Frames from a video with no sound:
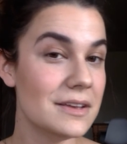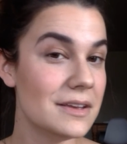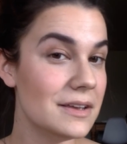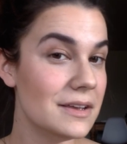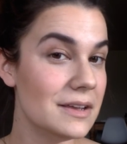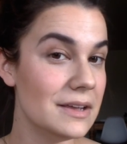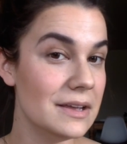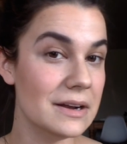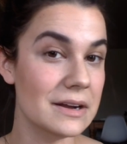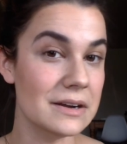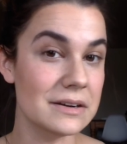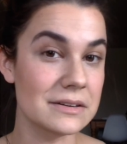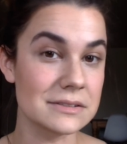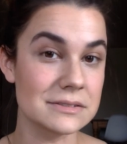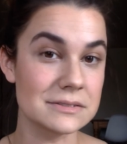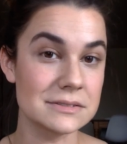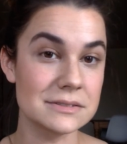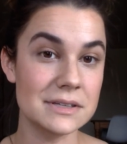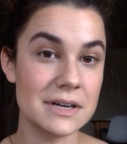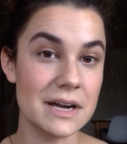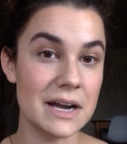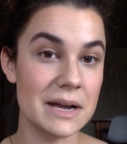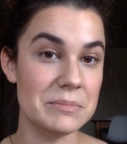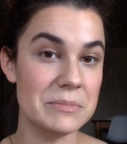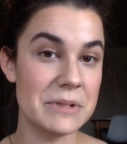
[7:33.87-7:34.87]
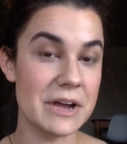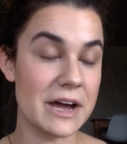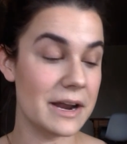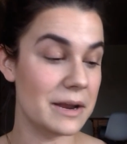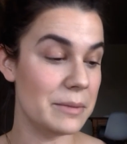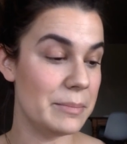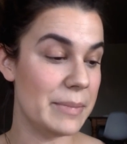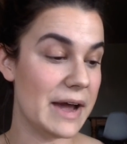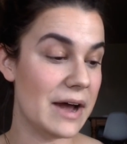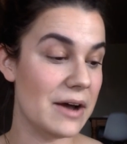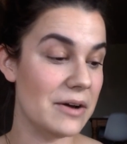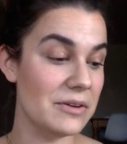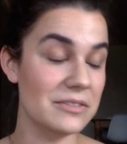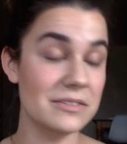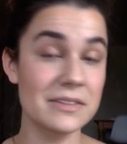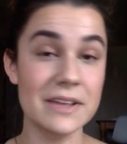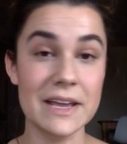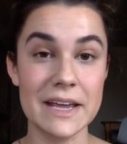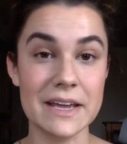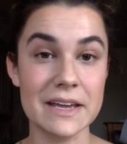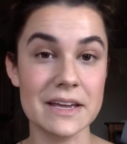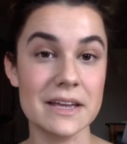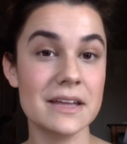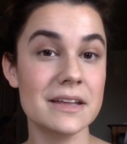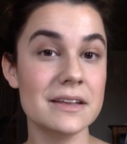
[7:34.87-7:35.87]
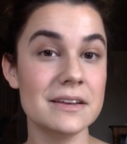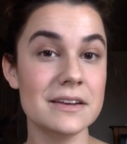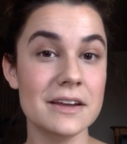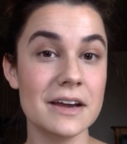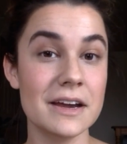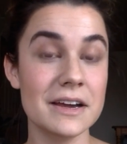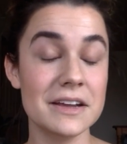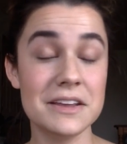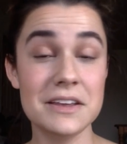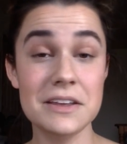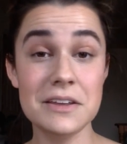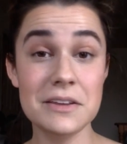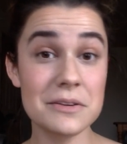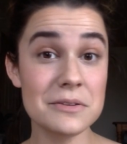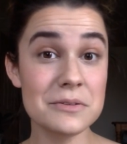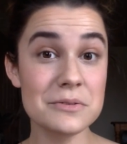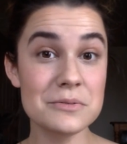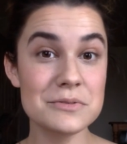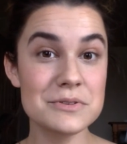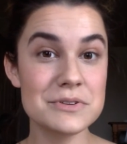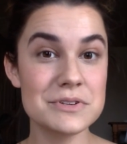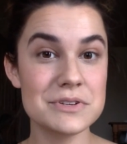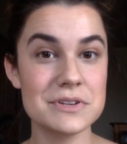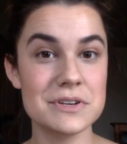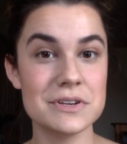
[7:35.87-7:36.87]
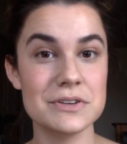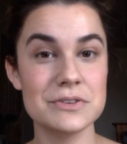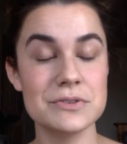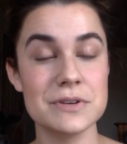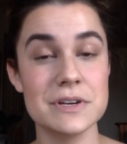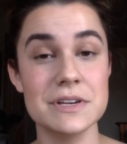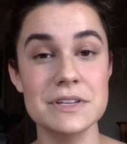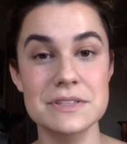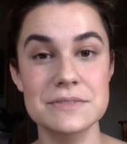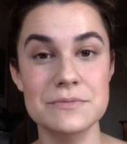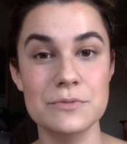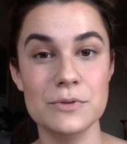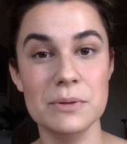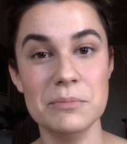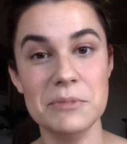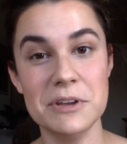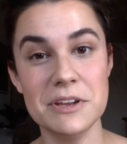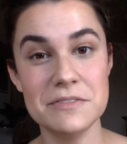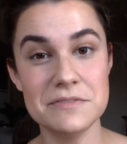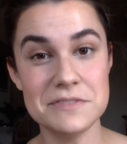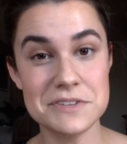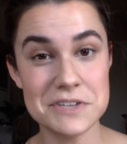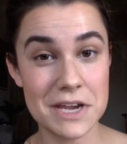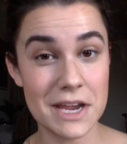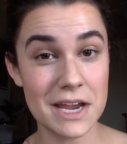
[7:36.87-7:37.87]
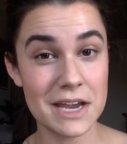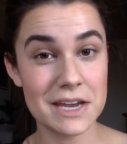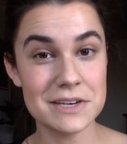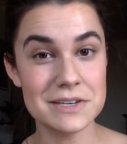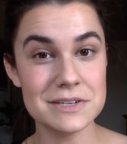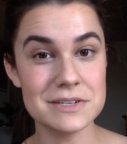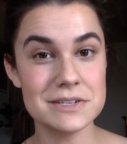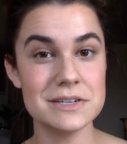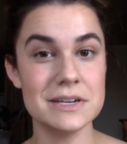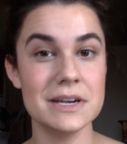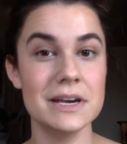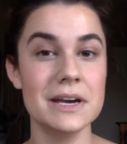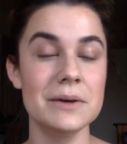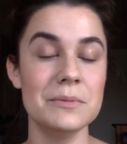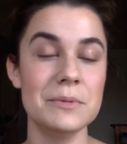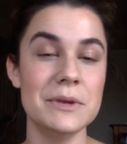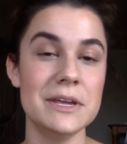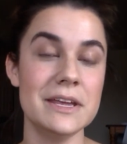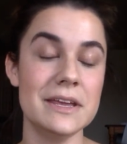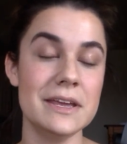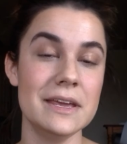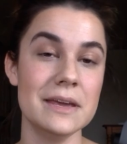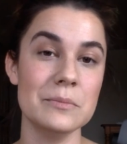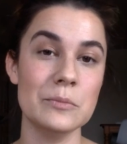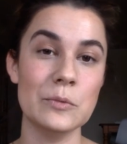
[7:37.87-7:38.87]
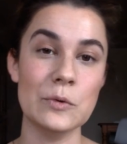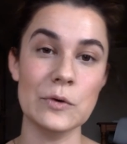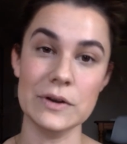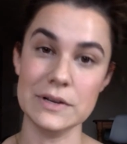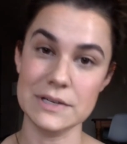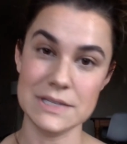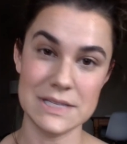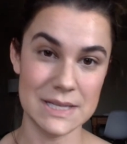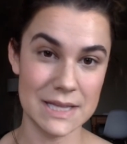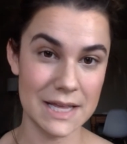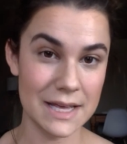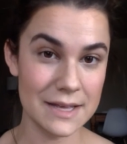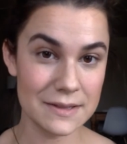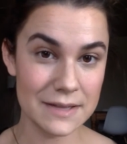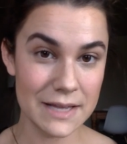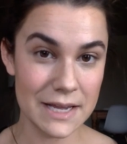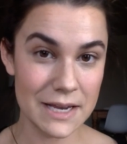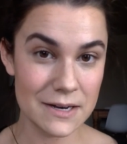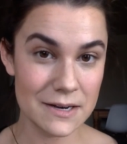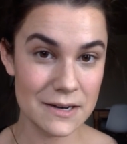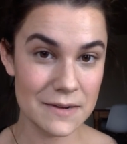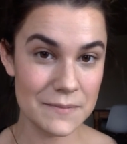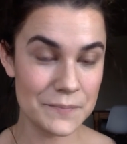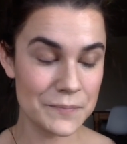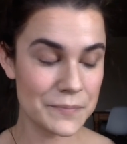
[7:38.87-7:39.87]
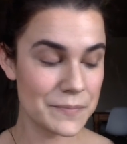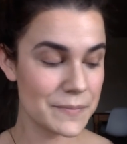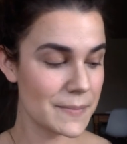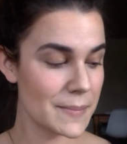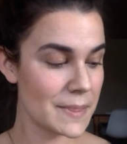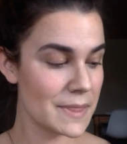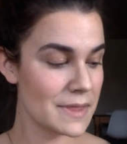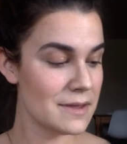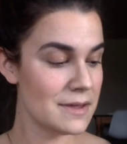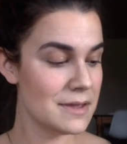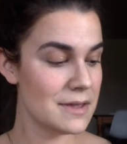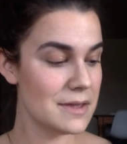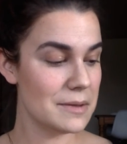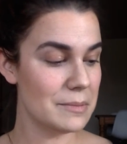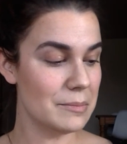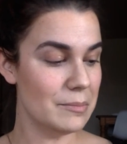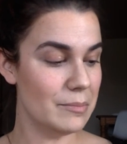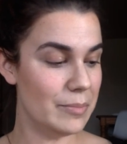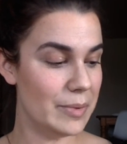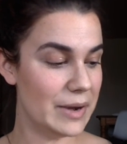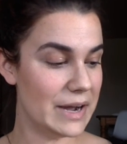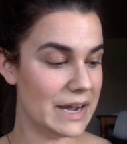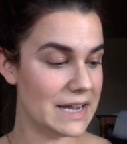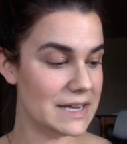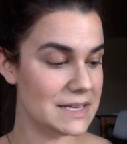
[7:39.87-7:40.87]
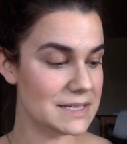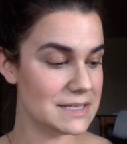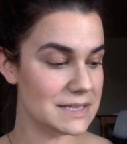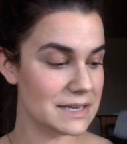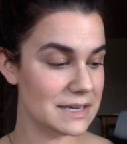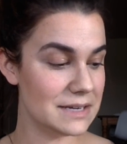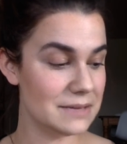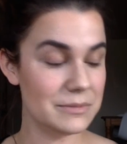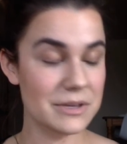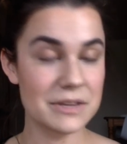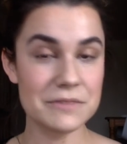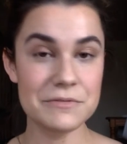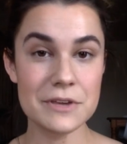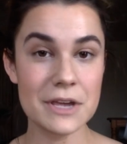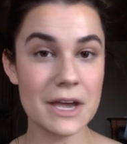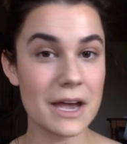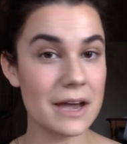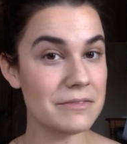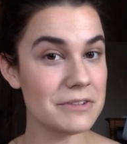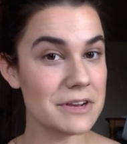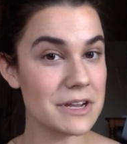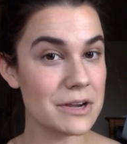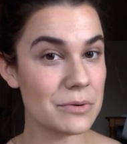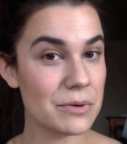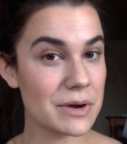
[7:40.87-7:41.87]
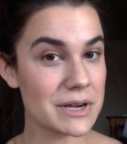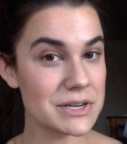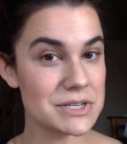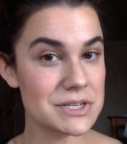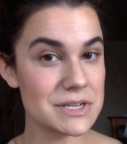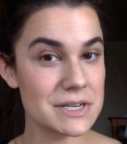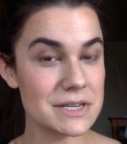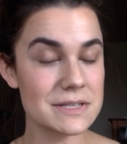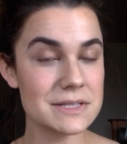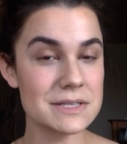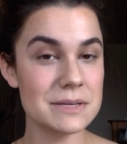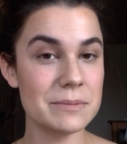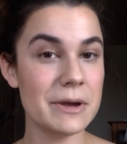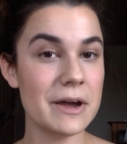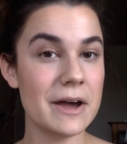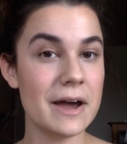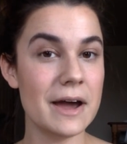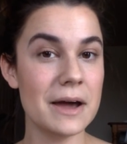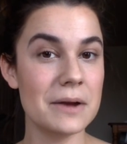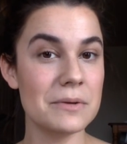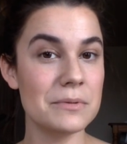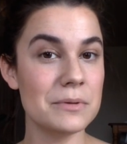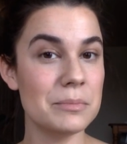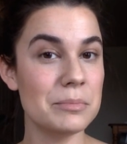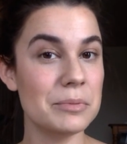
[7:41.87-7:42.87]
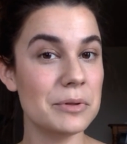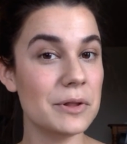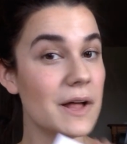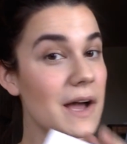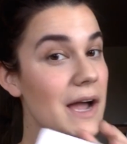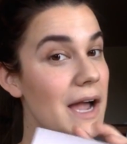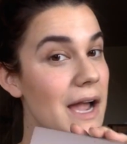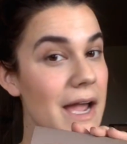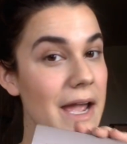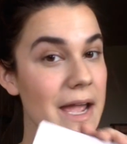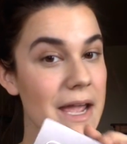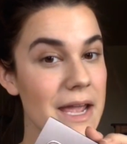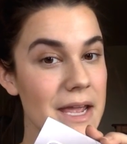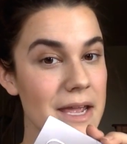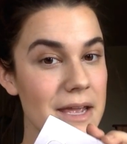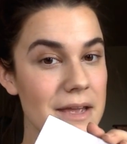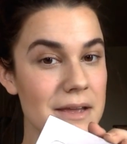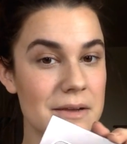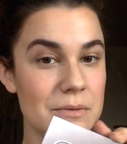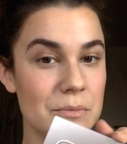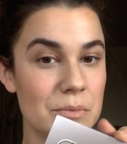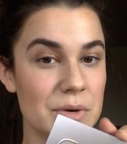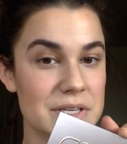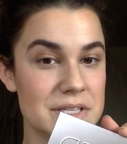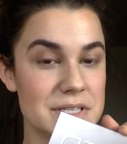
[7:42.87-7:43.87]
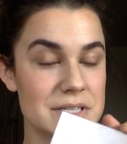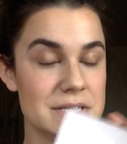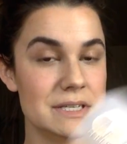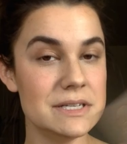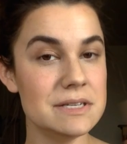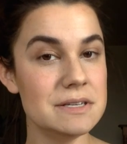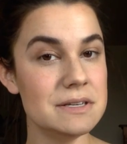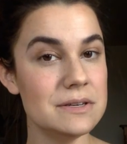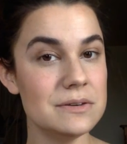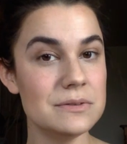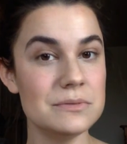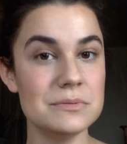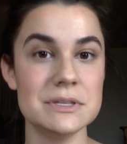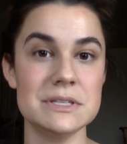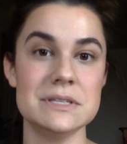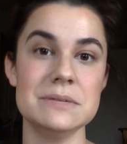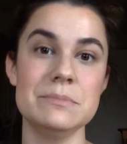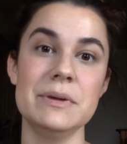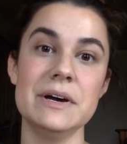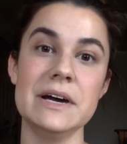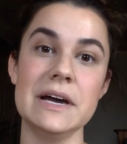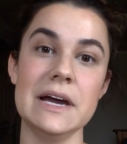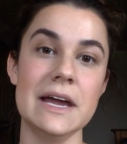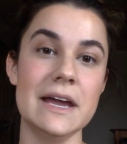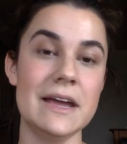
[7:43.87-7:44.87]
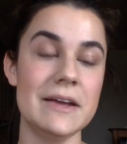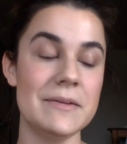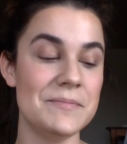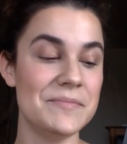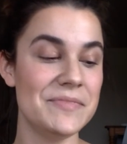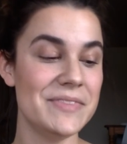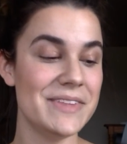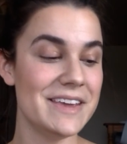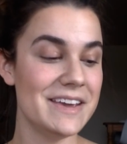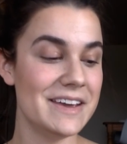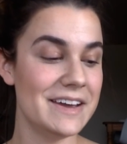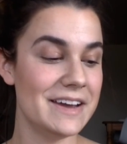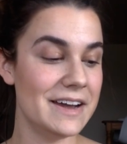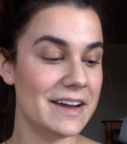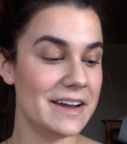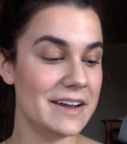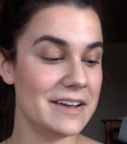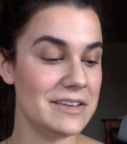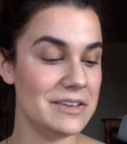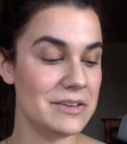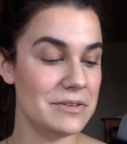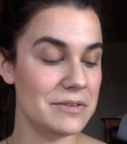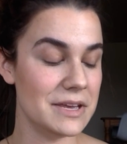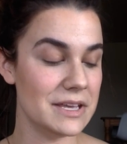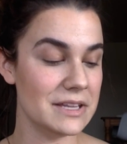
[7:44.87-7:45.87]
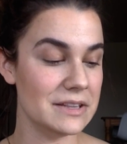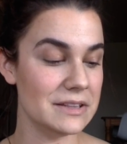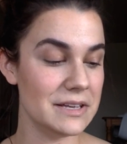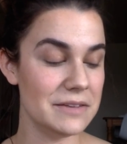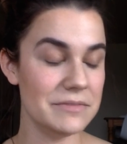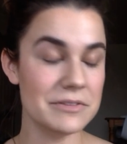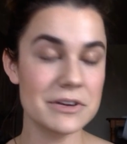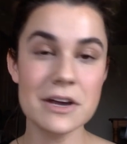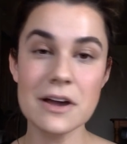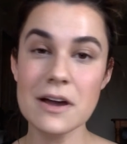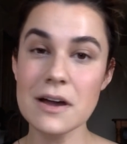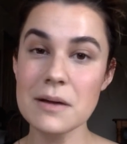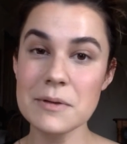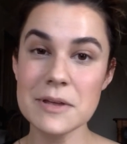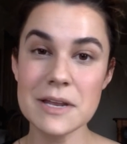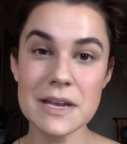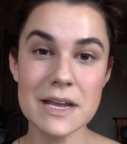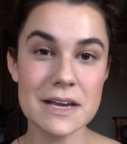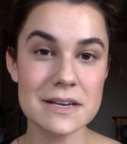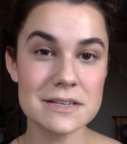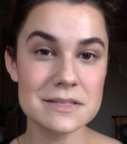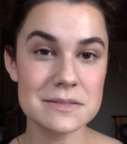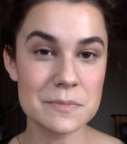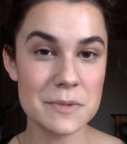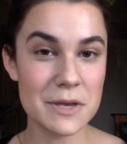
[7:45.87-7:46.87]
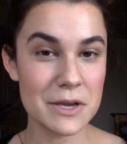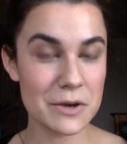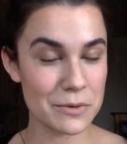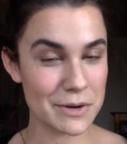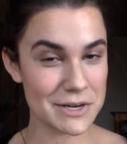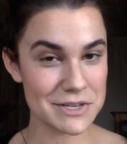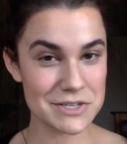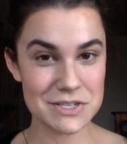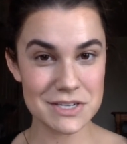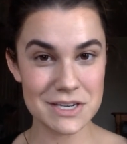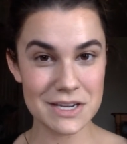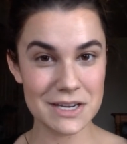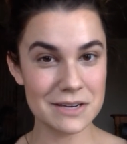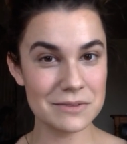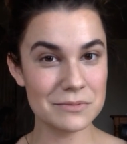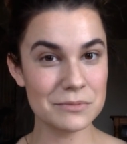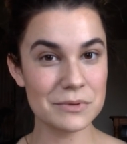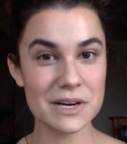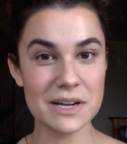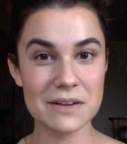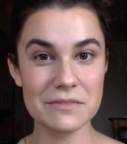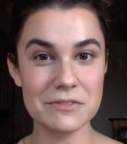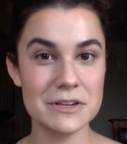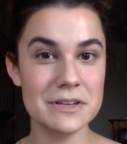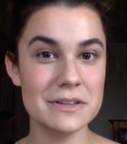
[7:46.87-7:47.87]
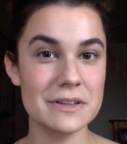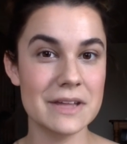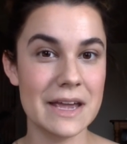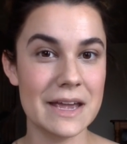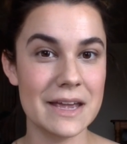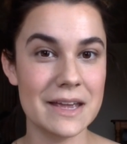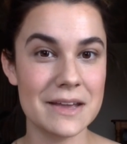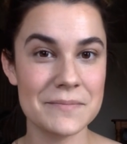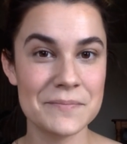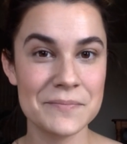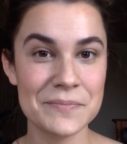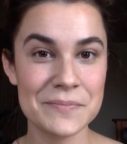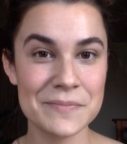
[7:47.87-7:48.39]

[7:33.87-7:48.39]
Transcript: You know, I'm not about like a huge transformative change. We can get more into that later. But if you have any questions about how to apply, what to do, what to buy, you can leave a comment, ask me a question, whatever you like.